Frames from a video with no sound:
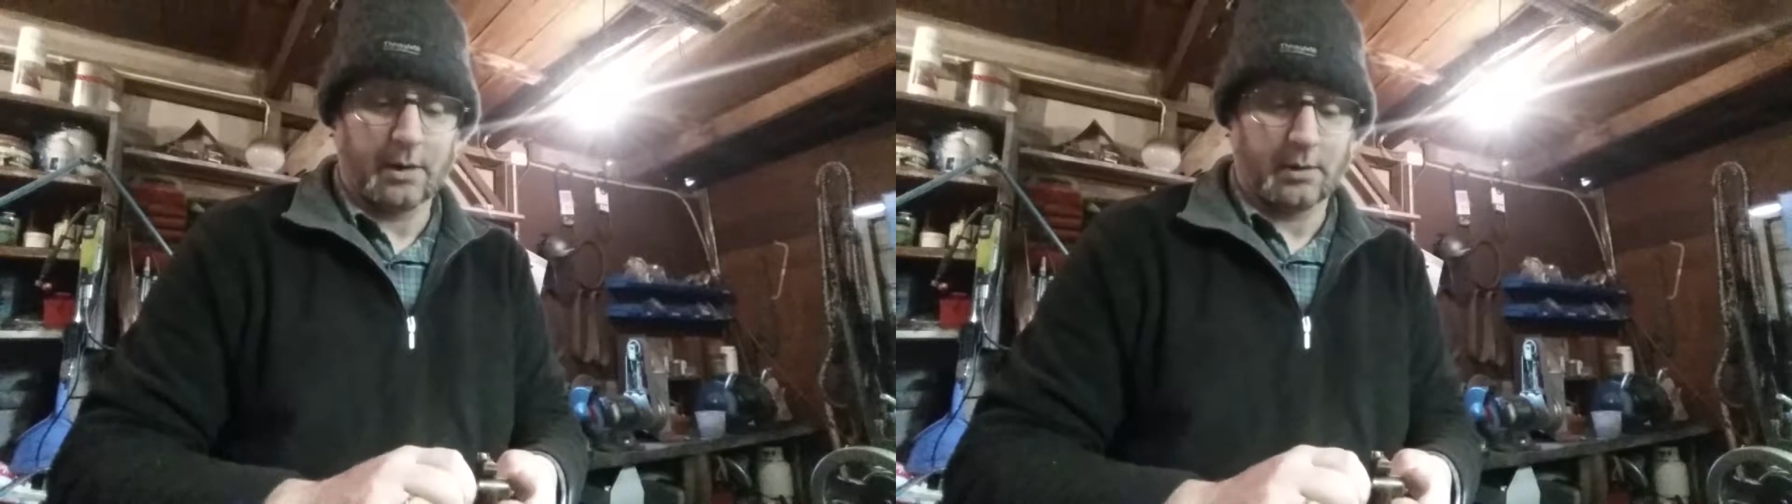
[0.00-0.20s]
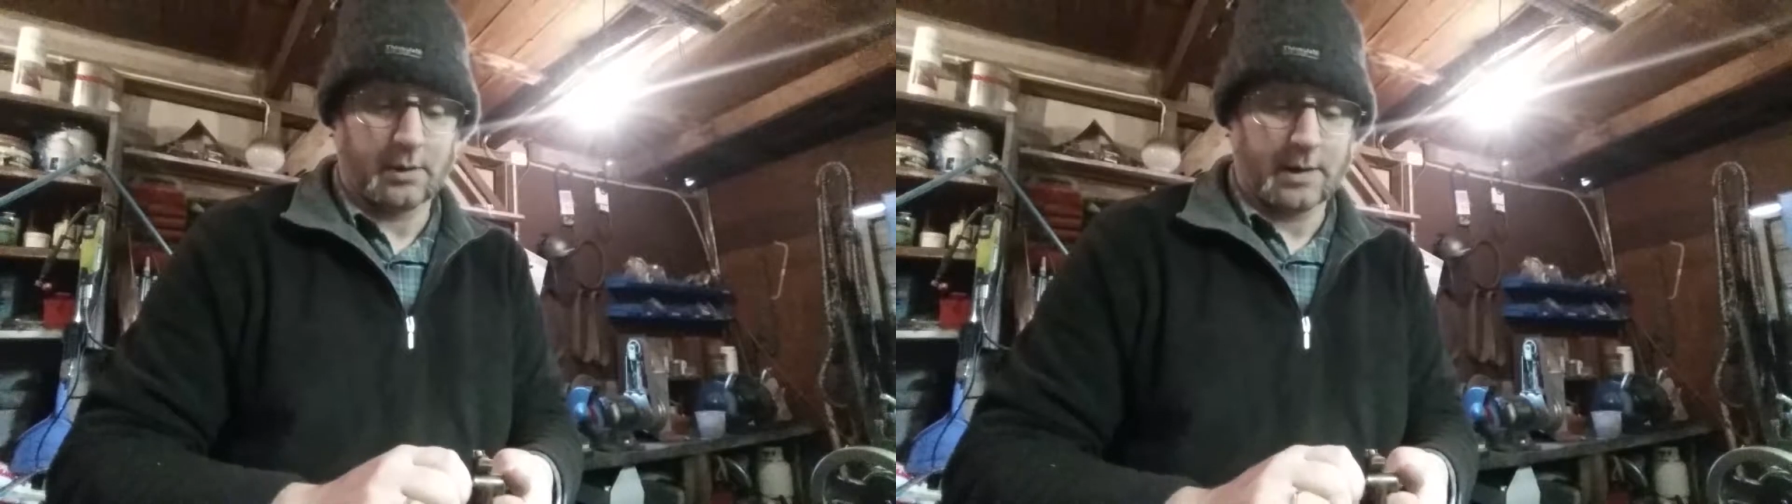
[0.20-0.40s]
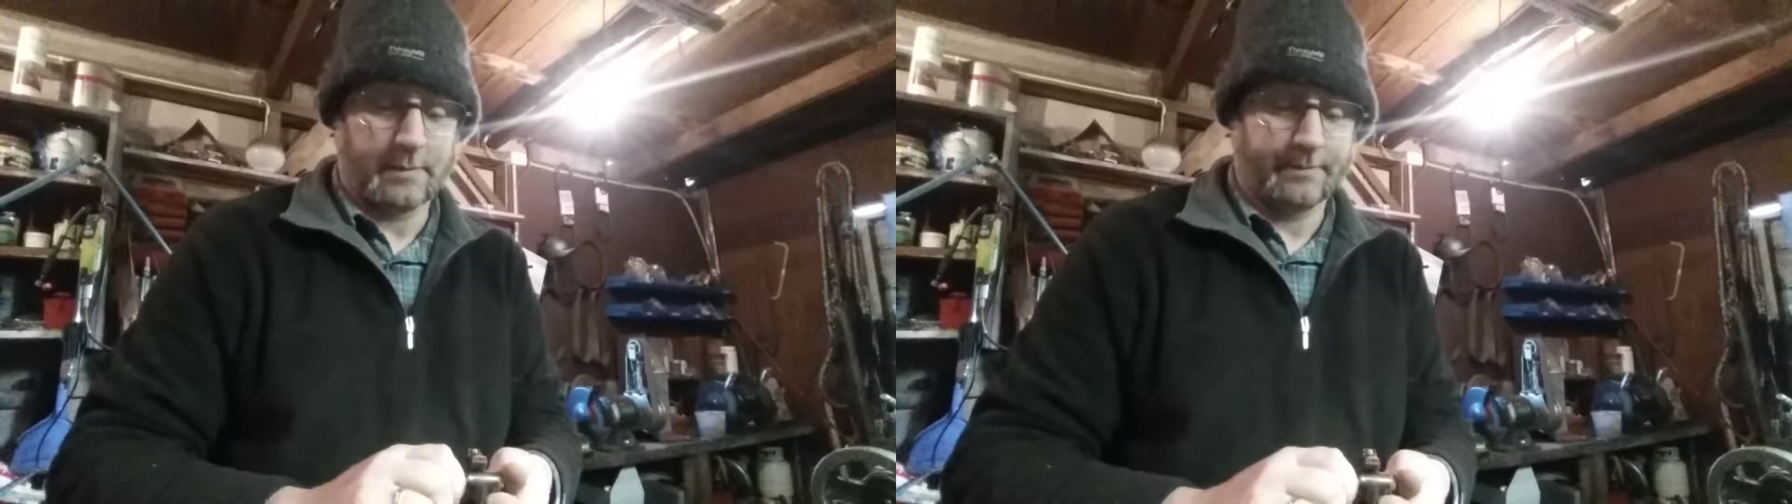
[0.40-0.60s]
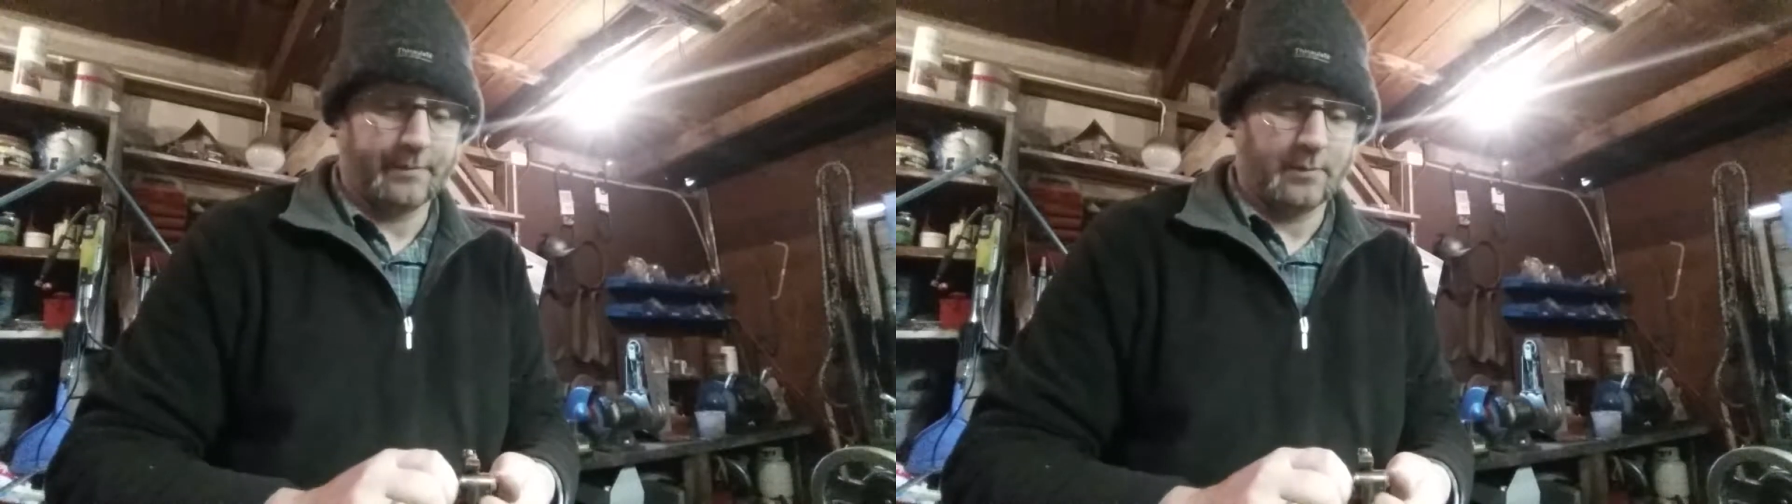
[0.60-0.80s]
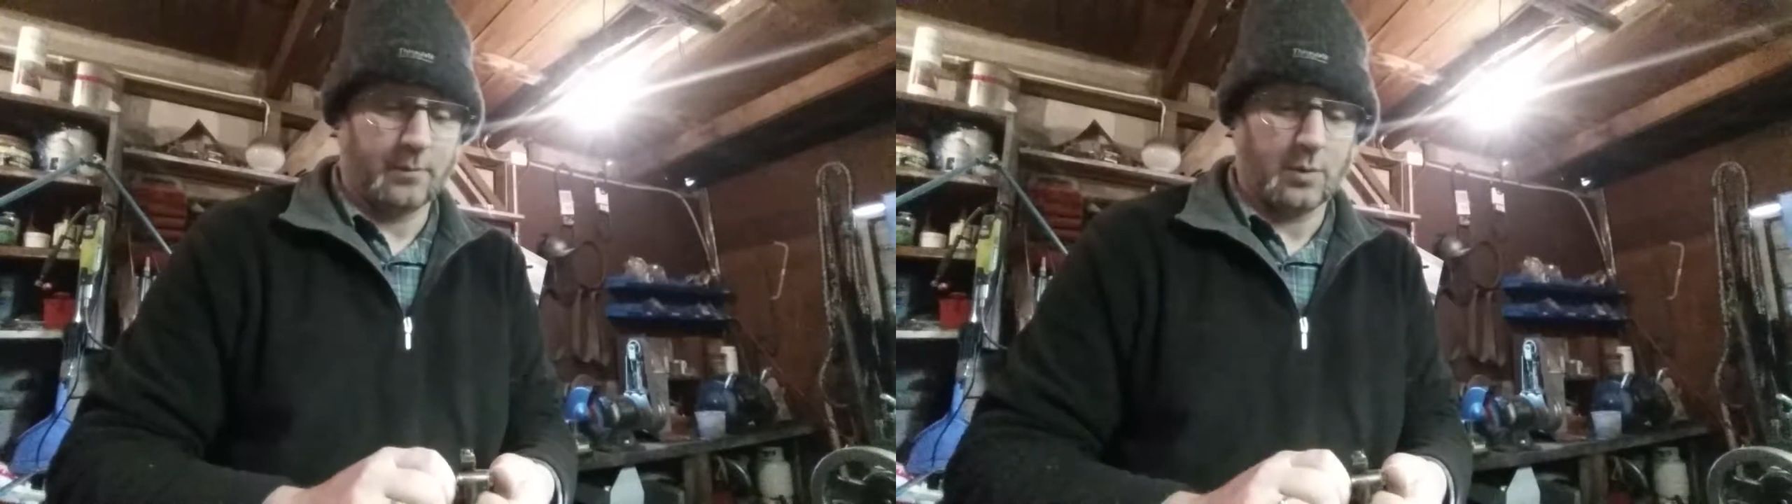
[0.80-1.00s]
and
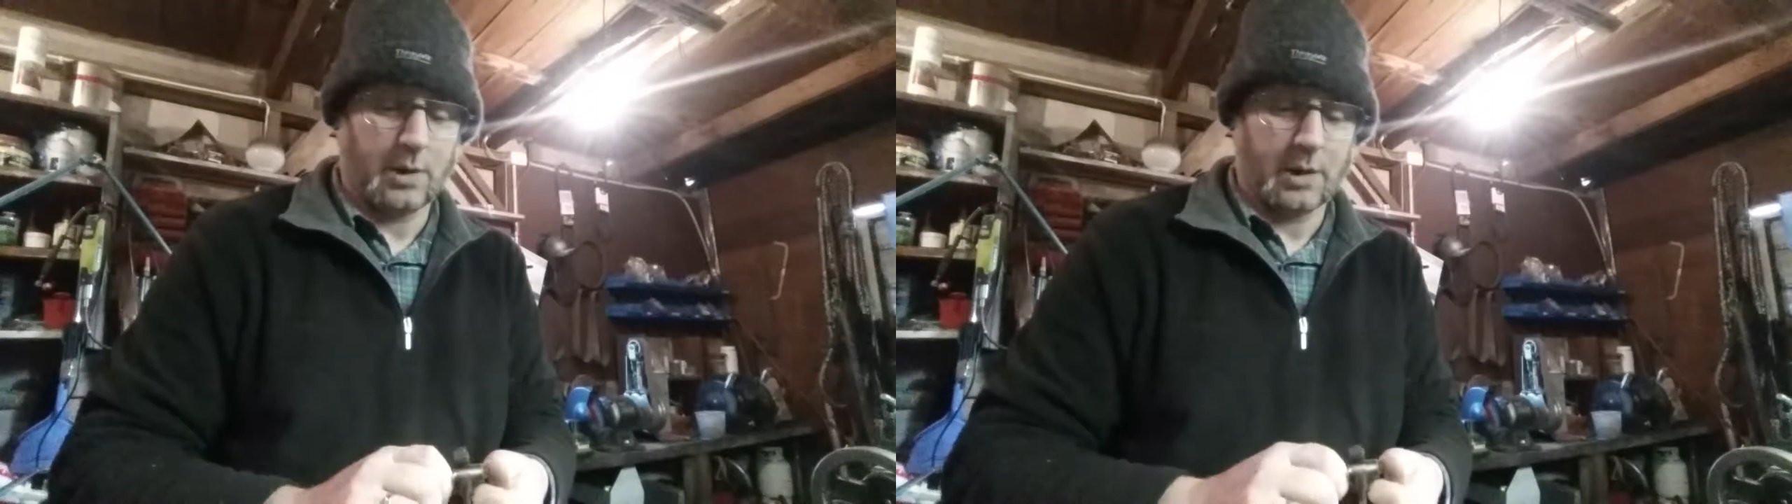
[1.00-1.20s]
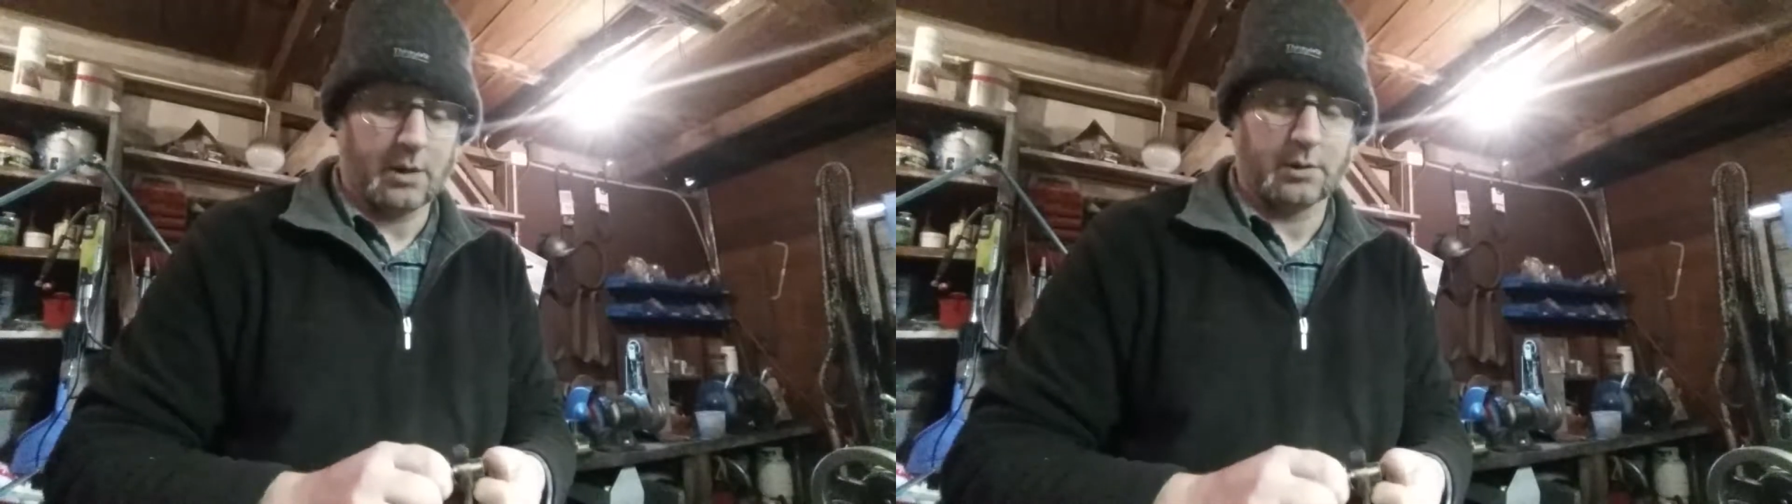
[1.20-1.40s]
yeah,